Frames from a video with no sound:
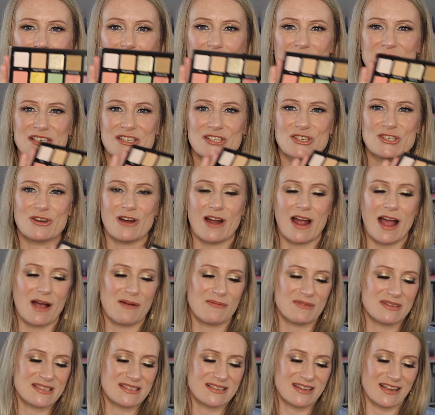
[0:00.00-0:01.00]
I wasn't sure how I
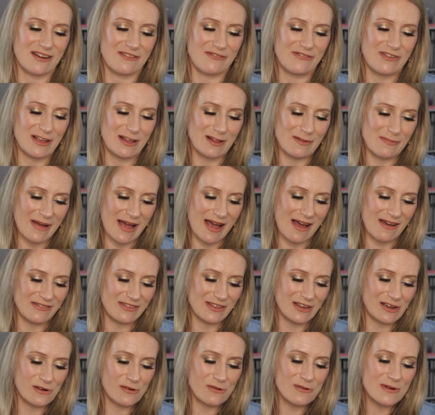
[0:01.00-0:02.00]
was gonna feel about
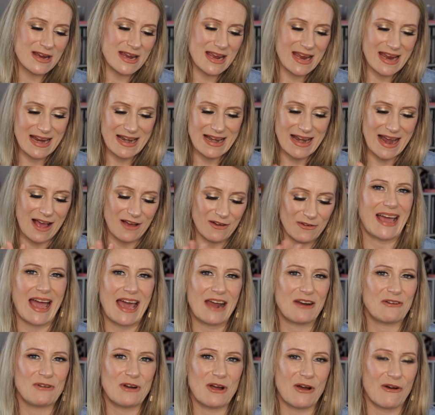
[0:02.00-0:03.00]
the green. Now,
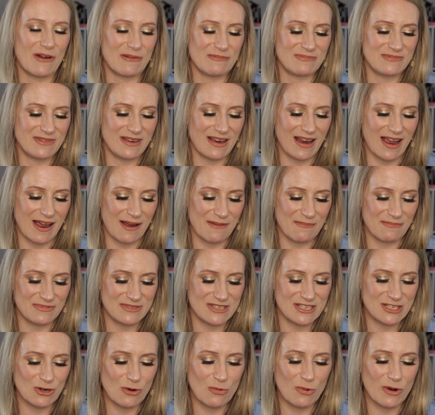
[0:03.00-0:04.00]
I don't know, I'm, I'm
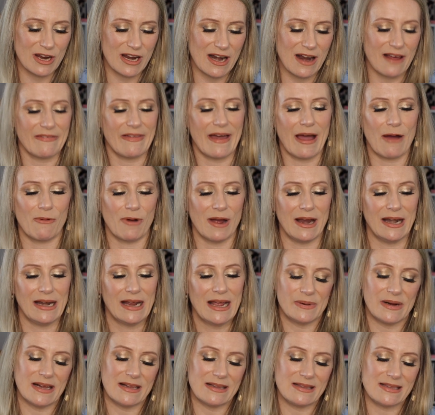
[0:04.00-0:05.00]
still working on that one.
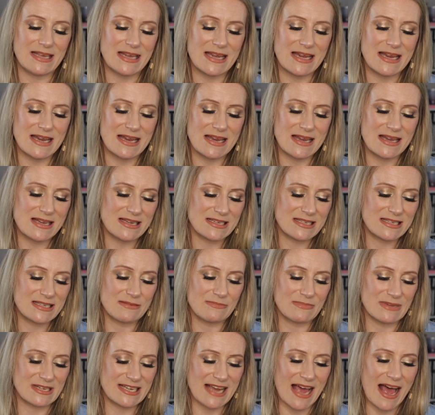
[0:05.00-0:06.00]
But these
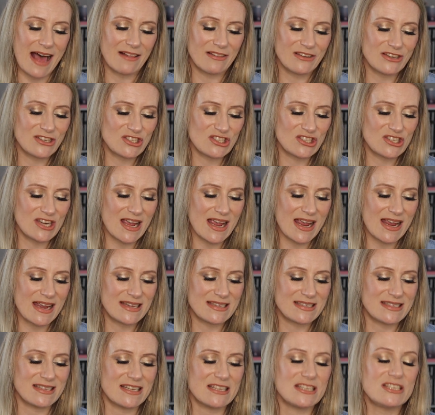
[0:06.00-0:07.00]
metallic
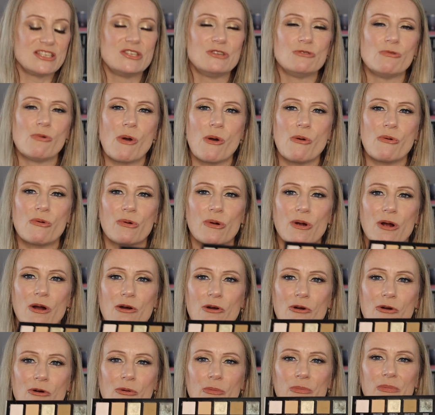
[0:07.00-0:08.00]
shades, this
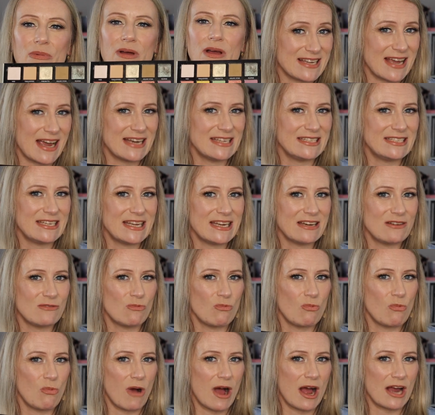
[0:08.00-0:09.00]
duochrome, I
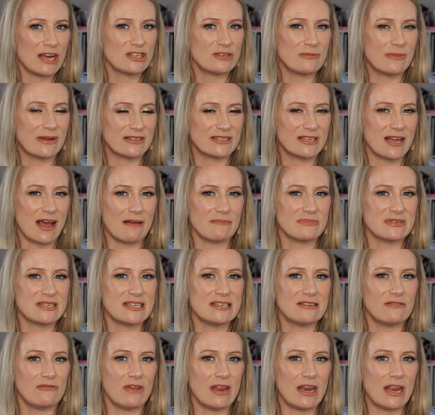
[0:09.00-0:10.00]
didn't watch Mel
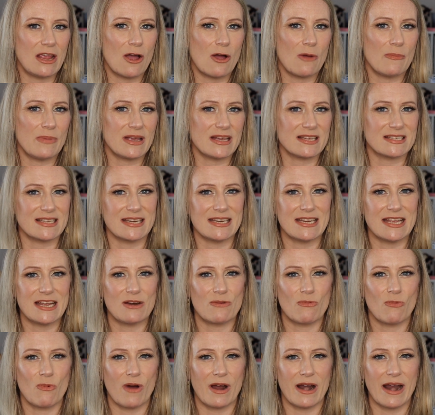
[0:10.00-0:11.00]
Thompson's video because I
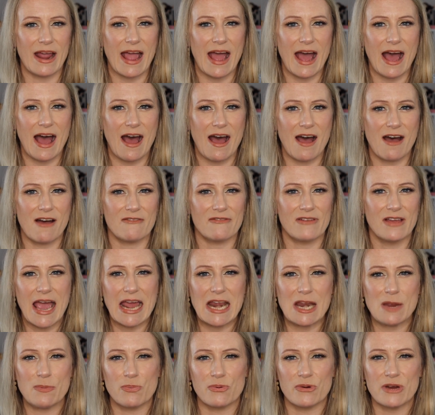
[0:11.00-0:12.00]
didn't wanna have
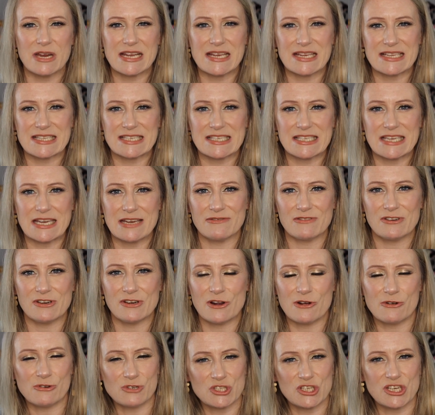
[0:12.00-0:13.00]
any preconceived
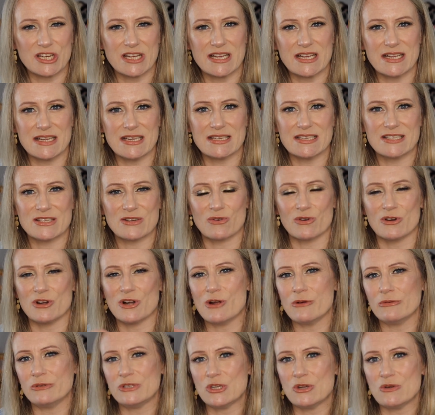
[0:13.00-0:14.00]
notions or
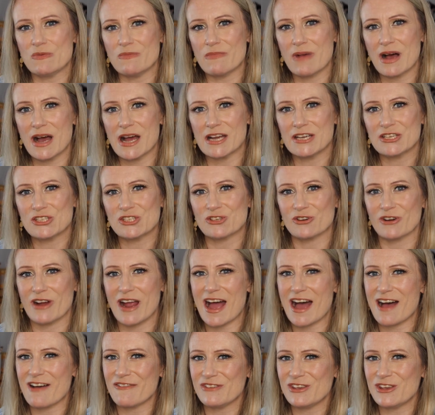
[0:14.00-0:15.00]
know too much or
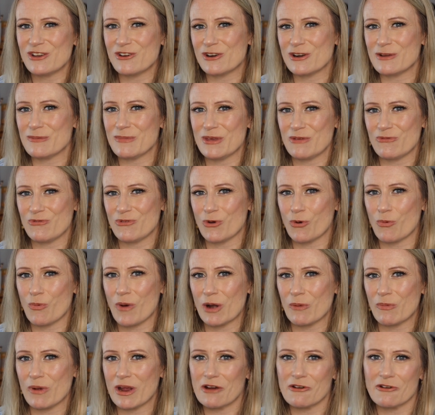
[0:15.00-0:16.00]
have, you know what I mean, feel
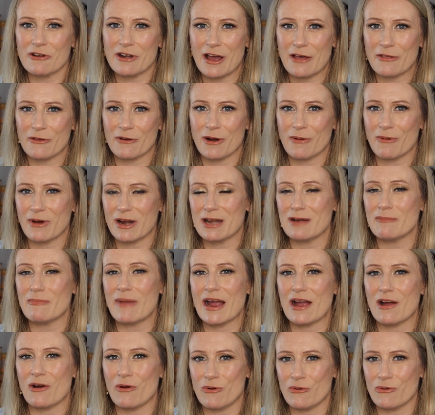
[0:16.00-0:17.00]
one way or another. I wanted
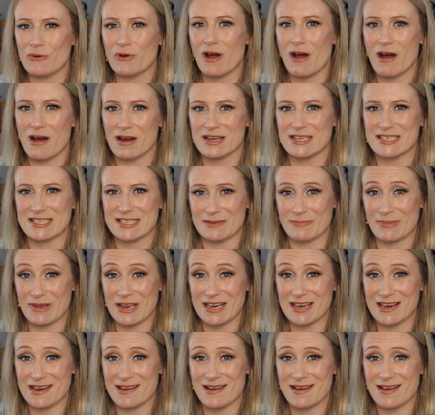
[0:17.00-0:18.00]
my own honest
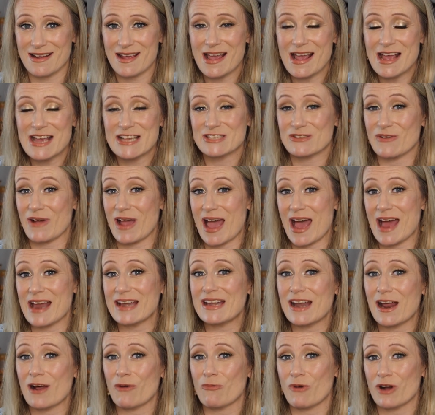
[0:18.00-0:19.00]
opinion. So I
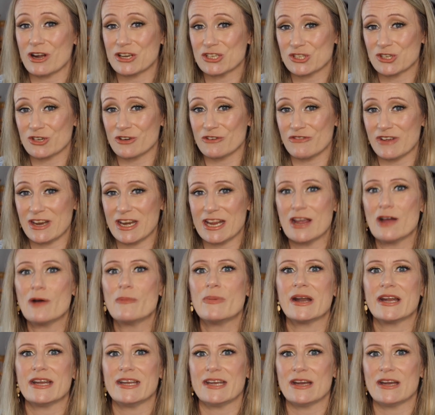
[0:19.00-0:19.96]
had not watched her video, but I